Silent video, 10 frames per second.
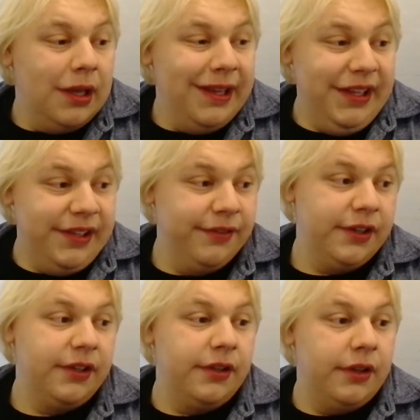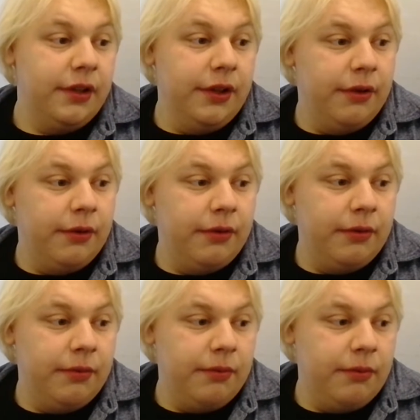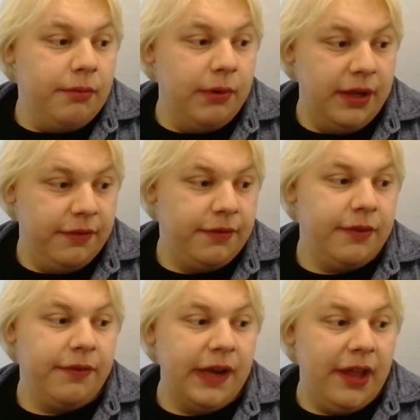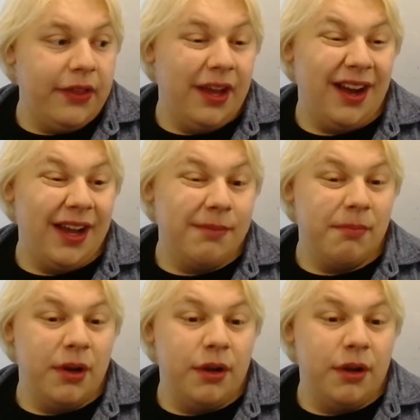Even with the fact that I'm